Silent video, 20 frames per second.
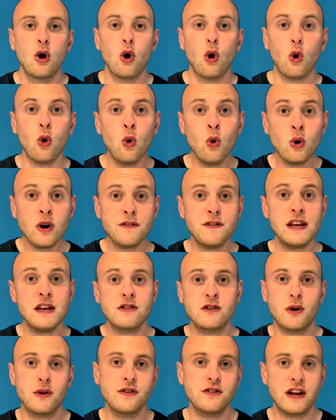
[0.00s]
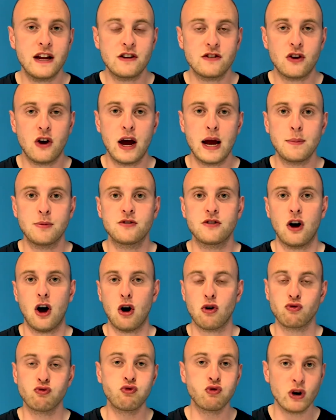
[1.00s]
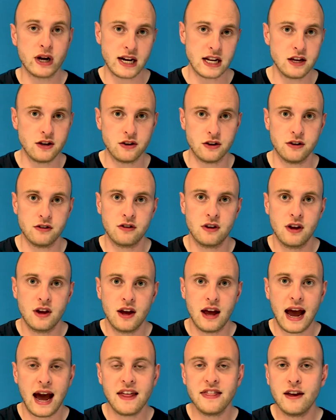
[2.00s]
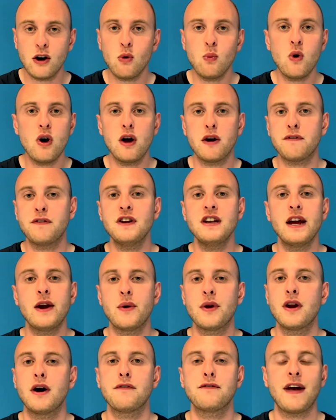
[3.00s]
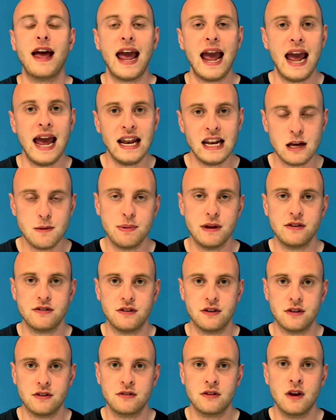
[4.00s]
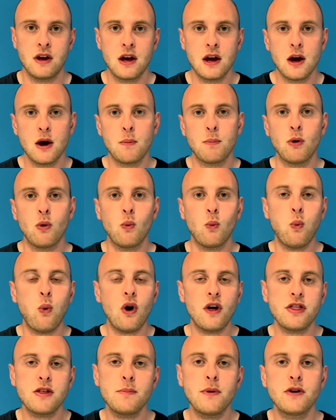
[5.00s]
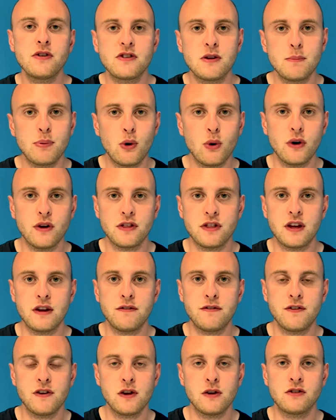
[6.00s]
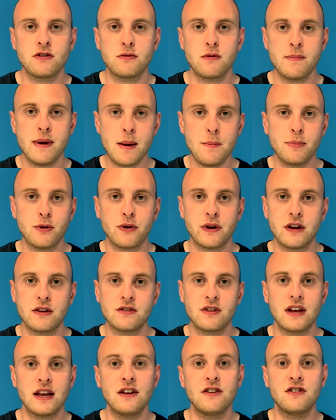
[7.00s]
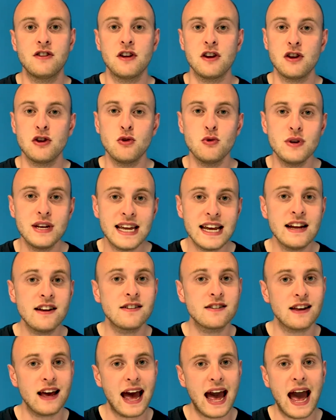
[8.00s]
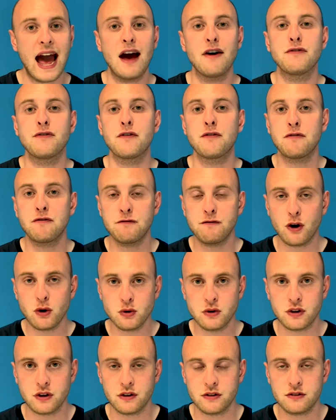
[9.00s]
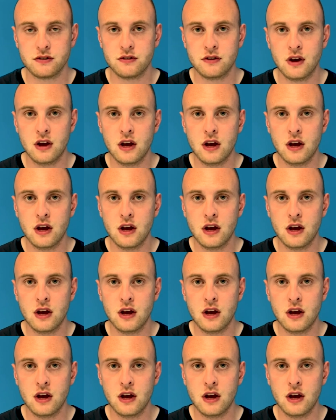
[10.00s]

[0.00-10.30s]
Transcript: All of these content types are really good and they'll work for near enough any business. But what the most important thing for you to remember is that you need to have focus.